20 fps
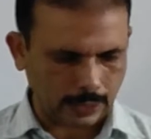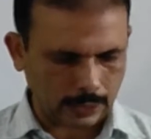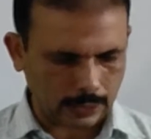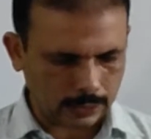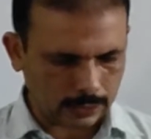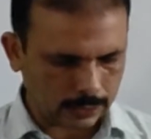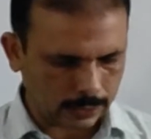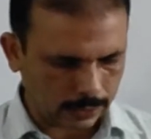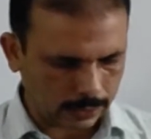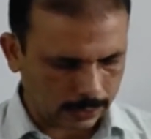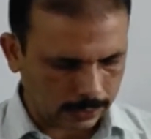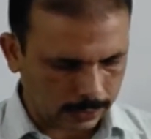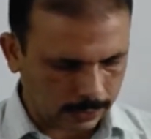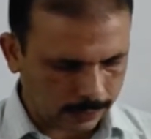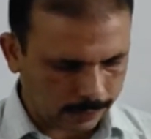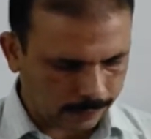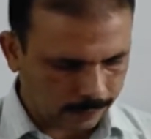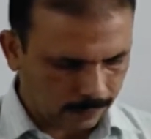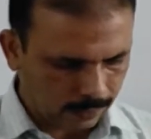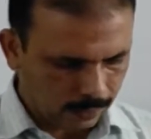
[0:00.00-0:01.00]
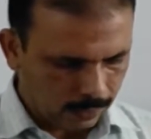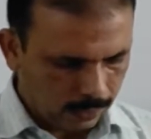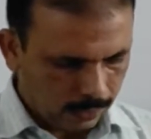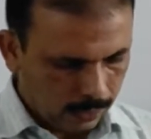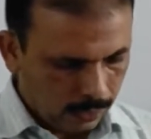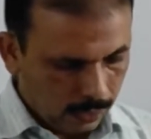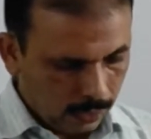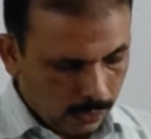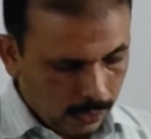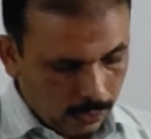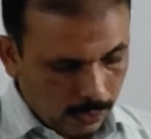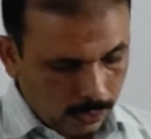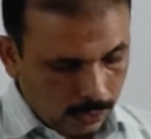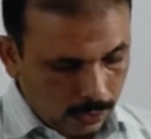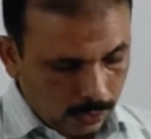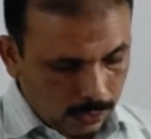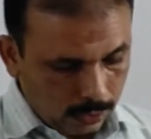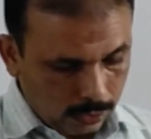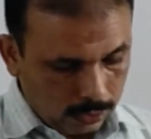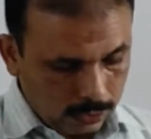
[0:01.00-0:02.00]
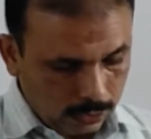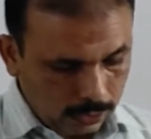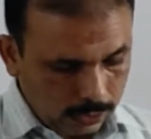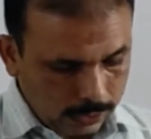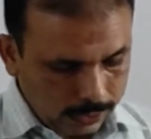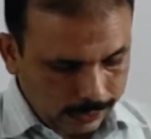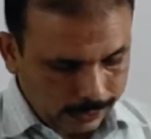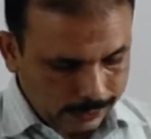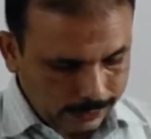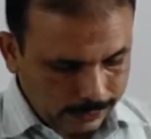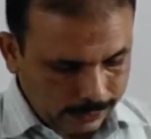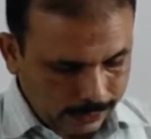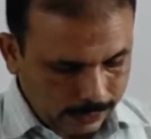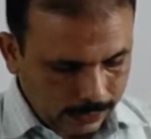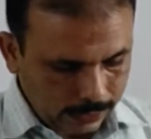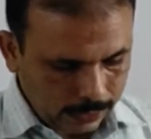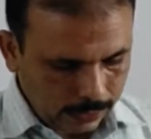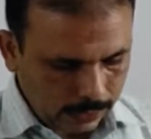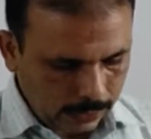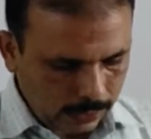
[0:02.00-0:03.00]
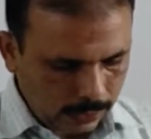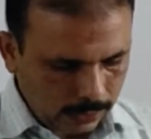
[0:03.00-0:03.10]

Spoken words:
anxiety. There is a race